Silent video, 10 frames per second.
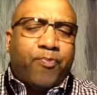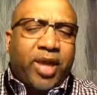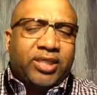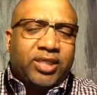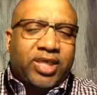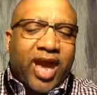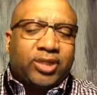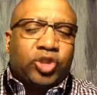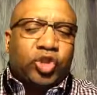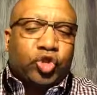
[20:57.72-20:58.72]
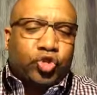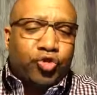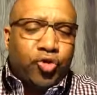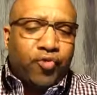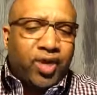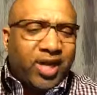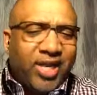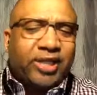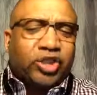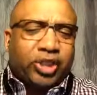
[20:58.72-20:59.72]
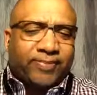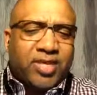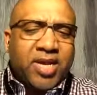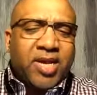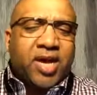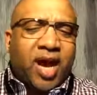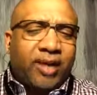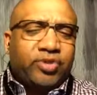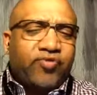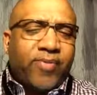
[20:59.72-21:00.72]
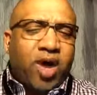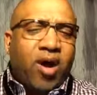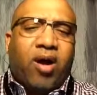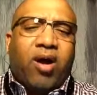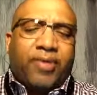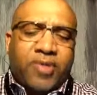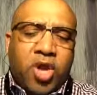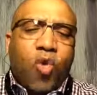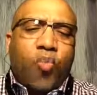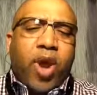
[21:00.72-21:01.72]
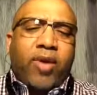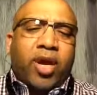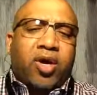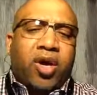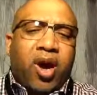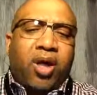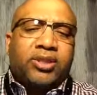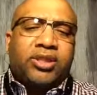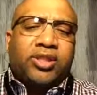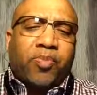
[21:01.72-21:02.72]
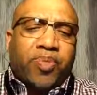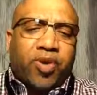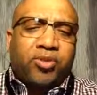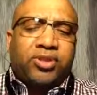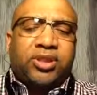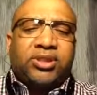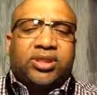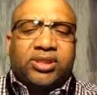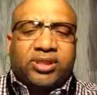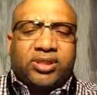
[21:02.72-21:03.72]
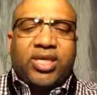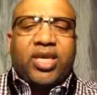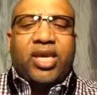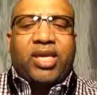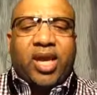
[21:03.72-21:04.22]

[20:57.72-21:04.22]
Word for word: But yet, true religion comes from the heart, where it causes the person to see and